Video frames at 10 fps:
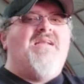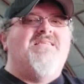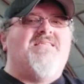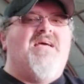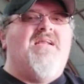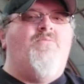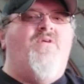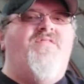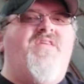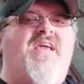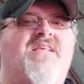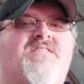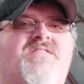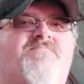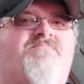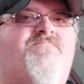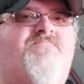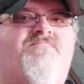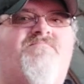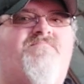decided with these
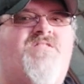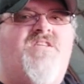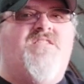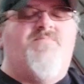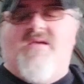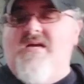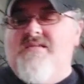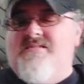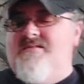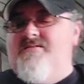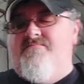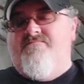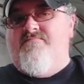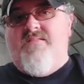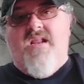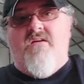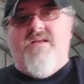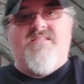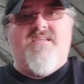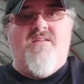just because, you know,
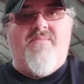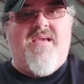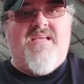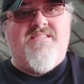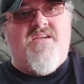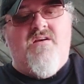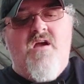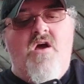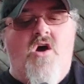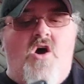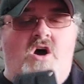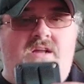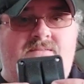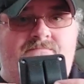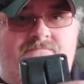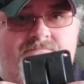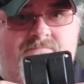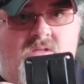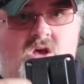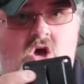it's going to be easier. On,
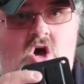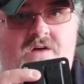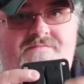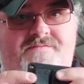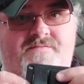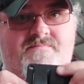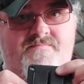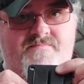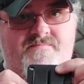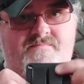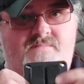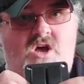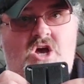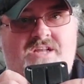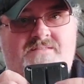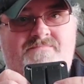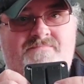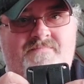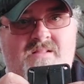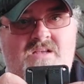off, on,
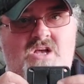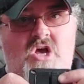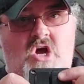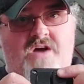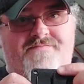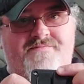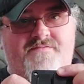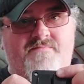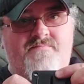off.